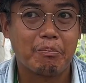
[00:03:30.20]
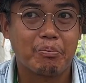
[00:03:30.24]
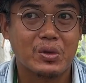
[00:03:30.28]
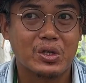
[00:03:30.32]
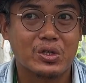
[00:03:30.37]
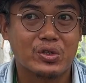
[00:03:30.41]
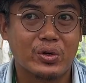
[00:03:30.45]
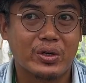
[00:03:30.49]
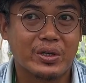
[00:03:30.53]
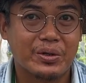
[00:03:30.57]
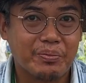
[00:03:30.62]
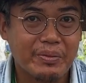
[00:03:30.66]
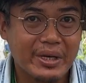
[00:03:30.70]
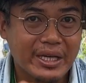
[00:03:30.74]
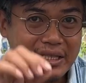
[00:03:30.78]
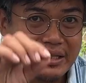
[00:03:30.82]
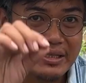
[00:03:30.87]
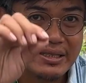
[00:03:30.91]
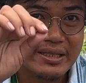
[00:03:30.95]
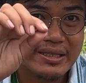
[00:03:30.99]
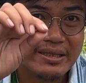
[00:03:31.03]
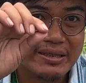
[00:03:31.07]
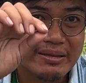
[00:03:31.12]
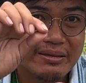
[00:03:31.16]
so it
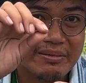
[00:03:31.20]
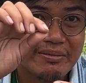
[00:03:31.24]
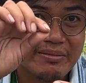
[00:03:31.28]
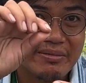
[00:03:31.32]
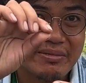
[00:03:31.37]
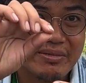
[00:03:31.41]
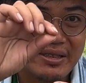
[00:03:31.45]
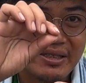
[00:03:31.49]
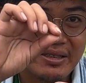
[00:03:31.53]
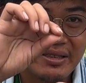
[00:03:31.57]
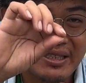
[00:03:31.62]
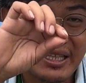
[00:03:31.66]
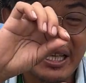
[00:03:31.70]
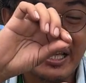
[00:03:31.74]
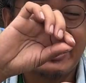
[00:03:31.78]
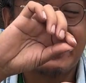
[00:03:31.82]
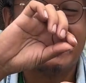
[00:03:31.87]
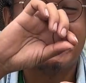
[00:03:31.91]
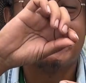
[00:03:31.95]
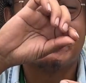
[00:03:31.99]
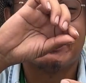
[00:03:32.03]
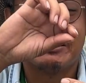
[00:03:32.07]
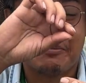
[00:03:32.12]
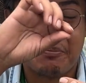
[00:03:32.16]
means they
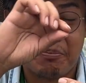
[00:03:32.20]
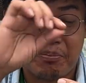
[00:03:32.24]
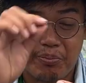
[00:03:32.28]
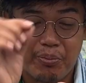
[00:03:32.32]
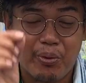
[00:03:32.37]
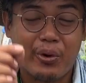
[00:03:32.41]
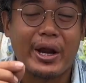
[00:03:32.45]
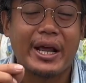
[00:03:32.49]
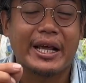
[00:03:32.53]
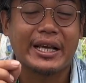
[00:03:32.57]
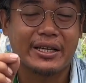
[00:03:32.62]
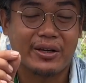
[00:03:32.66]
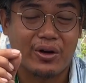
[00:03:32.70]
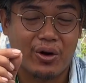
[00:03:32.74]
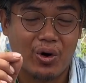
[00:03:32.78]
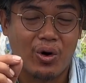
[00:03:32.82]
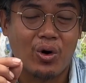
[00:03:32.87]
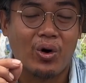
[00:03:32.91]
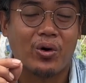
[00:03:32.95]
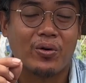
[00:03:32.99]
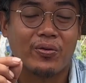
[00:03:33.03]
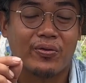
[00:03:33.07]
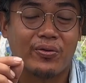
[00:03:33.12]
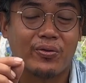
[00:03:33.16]
break
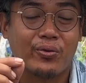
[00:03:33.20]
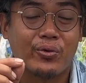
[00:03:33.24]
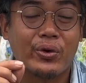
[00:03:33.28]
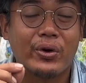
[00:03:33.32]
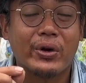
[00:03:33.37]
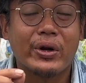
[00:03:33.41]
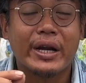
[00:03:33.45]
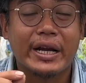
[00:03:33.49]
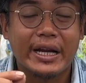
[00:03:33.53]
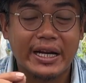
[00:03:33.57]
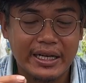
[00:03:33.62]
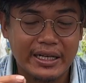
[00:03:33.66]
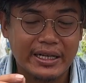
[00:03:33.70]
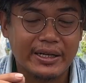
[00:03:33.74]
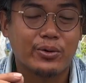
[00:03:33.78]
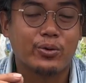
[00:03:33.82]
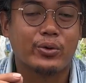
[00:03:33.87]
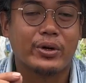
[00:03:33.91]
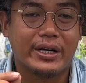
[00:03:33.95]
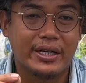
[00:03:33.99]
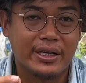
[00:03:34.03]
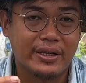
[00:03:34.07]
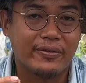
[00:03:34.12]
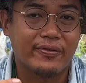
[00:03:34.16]
off
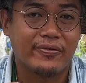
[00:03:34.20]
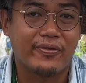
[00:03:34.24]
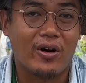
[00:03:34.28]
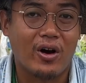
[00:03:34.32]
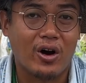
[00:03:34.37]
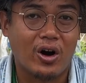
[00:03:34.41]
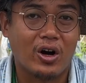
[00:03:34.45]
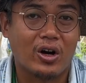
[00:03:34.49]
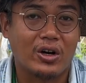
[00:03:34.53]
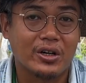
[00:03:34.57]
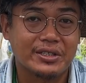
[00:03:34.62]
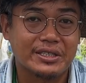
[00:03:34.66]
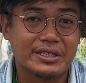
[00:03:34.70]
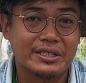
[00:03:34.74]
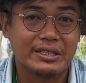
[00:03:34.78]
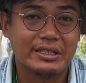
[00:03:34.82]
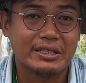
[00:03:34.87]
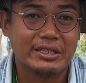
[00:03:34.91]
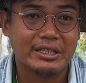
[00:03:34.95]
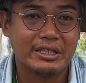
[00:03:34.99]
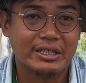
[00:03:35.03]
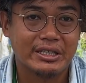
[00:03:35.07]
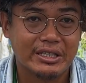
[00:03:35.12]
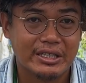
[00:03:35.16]
really fast.
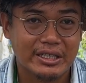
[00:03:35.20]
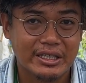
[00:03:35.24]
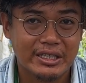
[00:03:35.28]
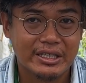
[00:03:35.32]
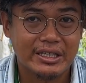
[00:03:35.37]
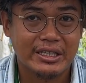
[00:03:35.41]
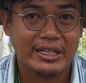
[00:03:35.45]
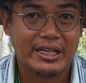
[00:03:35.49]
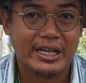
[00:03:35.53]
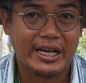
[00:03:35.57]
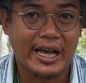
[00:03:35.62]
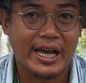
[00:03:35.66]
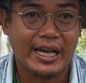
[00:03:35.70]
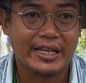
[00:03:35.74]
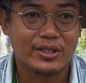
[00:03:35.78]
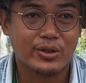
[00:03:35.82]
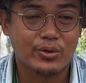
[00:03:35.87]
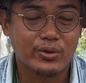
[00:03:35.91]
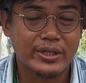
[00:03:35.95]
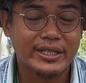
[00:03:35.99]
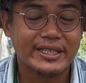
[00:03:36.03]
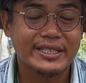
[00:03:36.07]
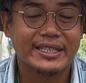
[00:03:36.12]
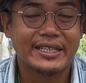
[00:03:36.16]
And the
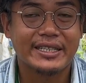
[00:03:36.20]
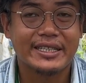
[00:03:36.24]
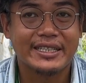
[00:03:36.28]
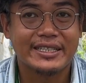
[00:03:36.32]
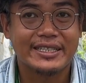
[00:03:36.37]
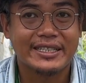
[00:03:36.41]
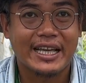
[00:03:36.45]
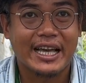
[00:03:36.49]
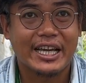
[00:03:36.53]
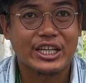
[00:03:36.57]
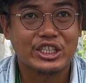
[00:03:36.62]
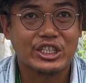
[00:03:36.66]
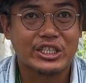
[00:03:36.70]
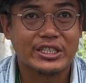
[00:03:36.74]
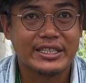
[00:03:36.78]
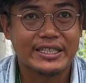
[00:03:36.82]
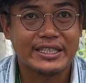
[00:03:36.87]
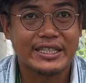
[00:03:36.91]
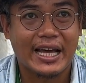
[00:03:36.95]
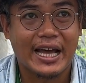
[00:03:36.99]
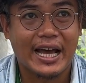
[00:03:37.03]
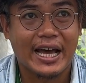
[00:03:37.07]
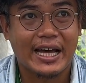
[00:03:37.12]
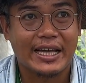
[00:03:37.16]
reason is actually
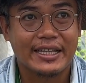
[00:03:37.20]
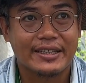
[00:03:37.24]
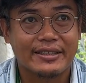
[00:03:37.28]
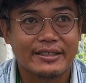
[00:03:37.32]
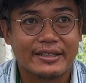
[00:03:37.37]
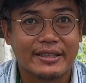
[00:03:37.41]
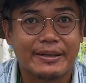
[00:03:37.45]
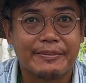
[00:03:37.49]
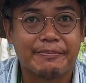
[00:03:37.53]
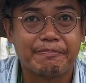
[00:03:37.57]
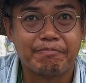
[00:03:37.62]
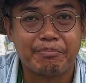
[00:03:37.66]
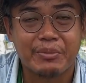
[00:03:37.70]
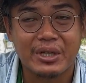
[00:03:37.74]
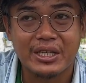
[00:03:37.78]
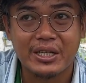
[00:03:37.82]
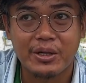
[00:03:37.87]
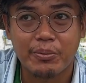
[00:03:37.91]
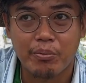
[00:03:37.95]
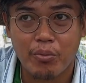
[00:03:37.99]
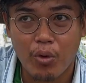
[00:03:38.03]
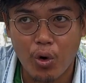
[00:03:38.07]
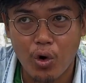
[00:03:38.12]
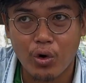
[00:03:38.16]
that in the
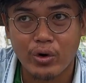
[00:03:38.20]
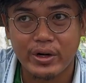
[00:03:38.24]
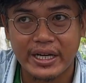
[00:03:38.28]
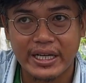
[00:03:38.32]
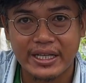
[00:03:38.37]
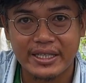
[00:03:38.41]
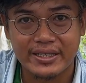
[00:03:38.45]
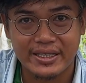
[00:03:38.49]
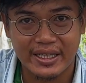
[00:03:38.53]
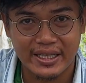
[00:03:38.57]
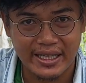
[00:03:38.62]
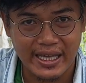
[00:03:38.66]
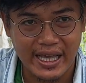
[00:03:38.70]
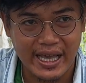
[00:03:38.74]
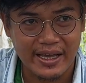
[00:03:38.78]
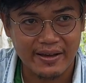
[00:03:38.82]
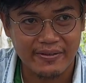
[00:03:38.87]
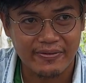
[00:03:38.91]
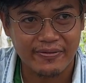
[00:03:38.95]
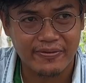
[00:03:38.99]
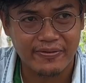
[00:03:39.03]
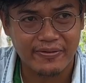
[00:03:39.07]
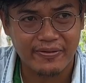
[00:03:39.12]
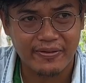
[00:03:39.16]
morning they
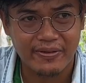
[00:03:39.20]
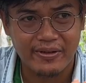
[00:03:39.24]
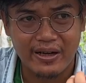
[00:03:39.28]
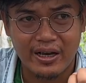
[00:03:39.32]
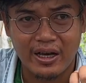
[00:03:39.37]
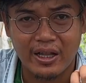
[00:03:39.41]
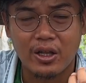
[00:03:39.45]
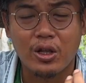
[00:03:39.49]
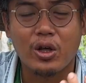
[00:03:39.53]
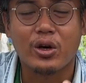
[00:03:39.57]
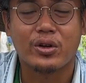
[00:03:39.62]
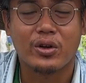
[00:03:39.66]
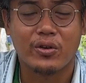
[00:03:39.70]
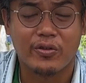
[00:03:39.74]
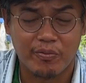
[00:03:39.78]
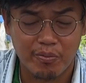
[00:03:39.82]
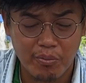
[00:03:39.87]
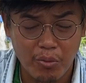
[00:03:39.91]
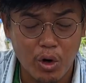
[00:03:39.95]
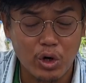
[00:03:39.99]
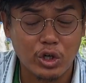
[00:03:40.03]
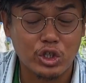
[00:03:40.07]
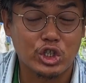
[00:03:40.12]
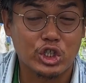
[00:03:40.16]
have a lot of
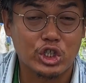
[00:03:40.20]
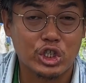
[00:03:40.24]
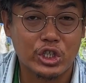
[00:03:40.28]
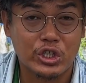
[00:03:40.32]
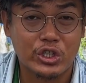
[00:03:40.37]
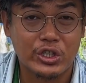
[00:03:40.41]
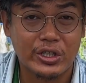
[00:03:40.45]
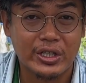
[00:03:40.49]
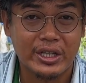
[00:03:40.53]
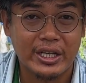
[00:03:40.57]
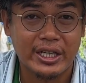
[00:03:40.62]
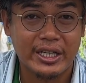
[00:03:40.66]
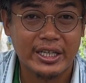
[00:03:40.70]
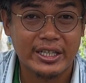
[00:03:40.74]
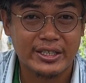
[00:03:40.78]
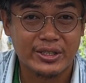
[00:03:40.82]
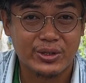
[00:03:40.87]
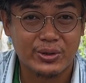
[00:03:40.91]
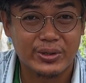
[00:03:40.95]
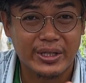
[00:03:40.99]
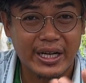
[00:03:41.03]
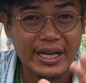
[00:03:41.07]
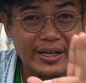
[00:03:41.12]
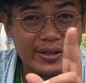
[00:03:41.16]
moisture,
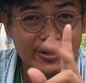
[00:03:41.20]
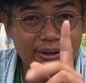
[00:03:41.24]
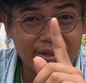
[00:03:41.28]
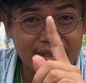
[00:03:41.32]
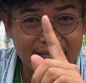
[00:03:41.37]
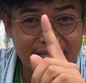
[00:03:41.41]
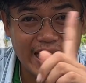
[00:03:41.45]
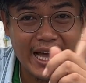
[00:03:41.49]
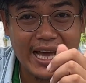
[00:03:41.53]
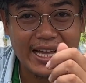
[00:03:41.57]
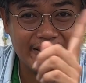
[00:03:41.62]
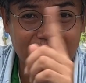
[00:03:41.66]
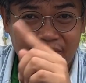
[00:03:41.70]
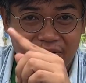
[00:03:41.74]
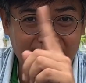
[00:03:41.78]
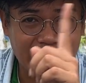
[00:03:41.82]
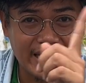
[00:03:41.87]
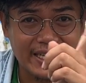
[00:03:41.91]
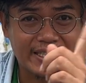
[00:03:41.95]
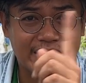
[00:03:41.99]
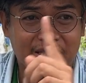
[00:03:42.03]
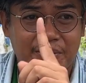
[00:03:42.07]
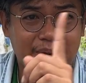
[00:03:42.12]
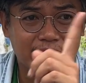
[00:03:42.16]
so they are not that
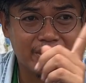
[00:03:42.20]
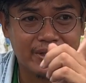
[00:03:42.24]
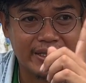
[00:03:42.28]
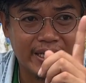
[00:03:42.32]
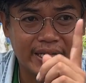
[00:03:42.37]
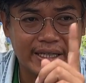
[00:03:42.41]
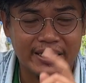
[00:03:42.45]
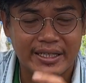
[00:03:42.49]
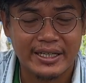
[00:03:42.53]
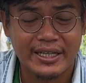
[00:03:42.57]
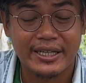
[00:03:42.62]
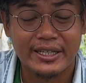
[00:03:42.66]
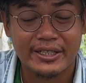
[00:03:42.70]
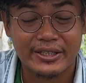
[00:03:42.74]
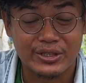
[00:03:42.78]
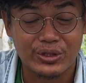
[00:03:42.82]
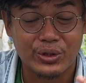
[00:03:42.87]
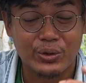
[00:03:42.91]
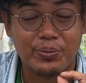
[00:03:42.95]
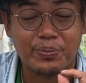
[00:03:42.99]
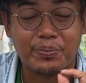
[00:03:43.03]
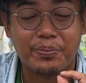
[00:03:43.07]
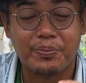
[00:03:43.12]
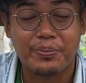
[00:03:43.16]
flexible yet.
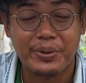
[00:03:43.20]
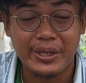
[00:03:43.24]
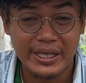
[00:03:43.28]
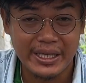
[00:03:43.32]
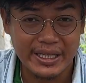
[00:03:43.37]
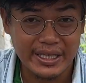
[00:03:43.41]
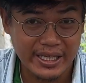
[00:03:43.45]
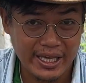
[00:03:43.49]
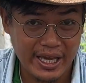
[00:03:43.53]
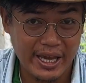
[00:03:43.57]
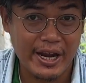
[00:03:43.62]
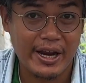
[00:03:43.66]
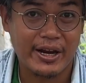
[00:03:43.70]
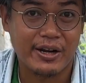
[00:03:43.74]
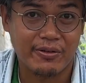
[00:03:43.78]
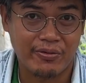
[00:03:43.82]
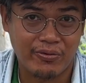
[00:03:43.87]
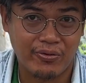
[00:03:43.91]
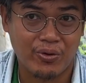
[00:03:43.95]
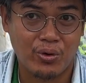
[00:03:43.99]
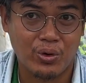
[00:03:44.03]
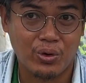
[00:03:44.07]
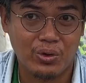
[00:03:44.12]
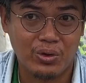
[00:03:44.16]
So be
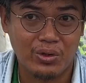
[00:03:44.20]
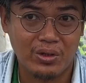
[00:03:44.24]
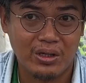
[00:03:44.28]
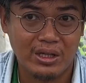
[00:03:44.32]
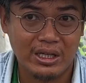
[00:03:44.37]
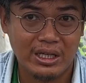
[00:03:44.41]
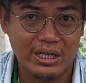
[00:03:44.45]
careful